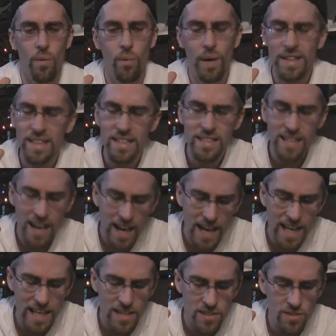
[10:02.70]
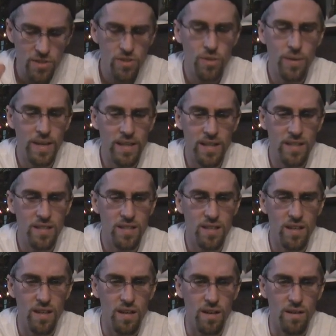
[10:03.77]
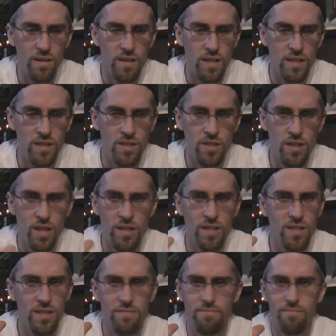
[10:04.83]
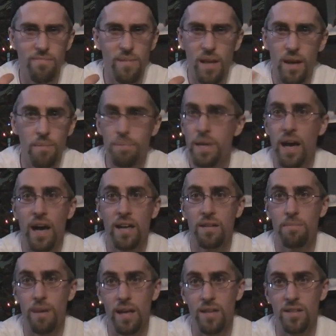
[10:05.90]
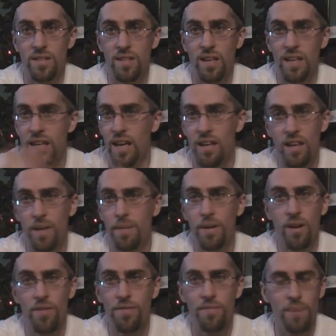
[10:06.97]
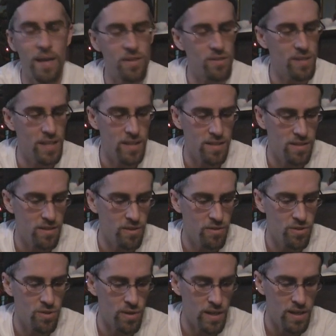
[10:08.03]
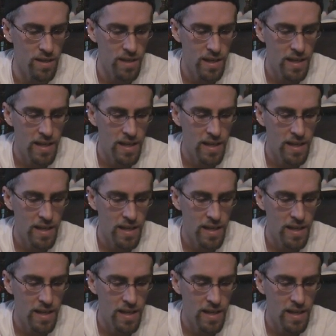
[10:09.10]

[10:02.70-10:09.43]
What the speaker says: What this guy is doing this year is just beyond amazing. Again, coming off of major knee surgery.